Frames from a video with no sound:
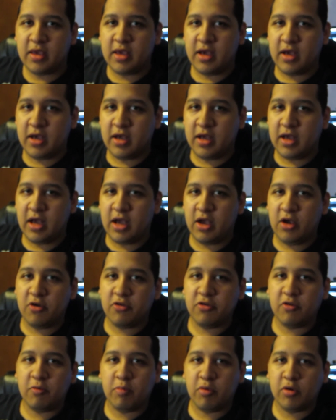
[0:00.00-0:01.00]
Uh, I
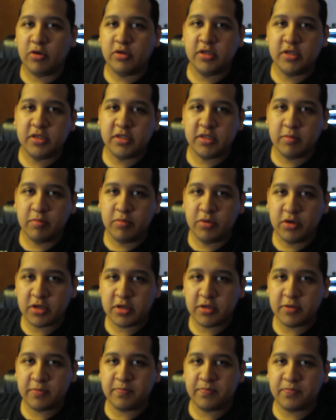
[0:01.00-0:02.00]
also purchased a
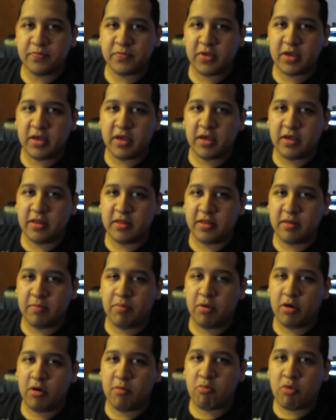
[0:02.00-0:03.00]
book, uh, the
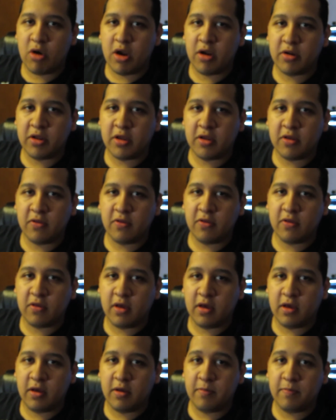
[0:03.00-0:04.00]
Paul Browning's
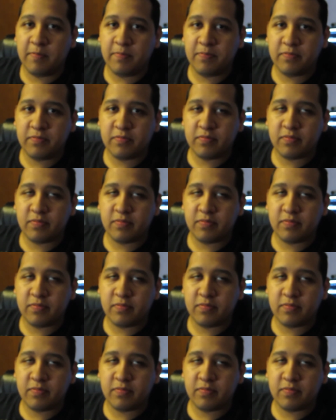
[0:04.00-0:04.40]
um,